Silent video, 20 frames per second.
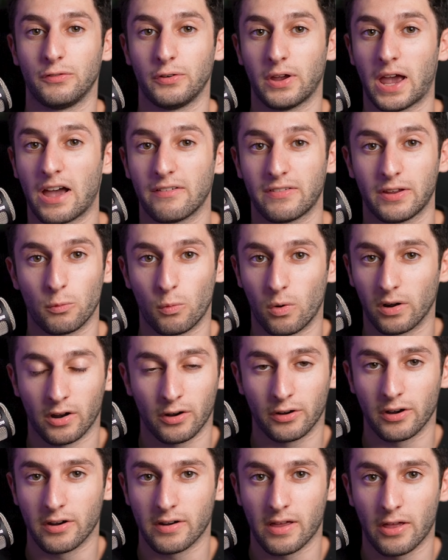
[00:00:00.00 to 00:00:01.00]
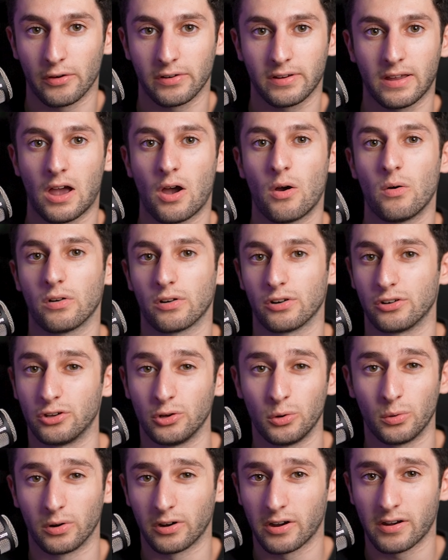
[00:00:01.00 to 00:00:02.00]
you have a $100 account or
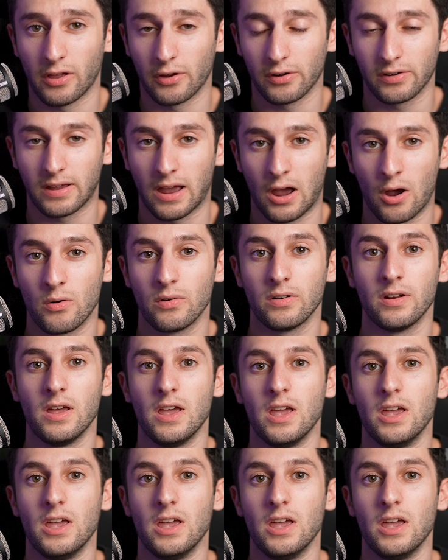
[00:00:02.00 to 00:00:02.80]
$200 account,